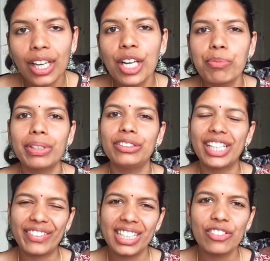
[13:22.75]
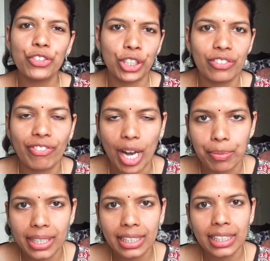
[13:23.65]
but generally if you are a
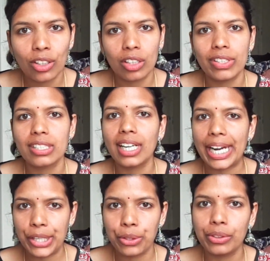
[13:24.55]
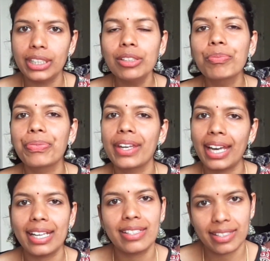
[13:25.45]
family, they'll always guide you to the
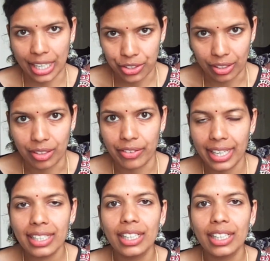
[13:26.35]
AC section, right?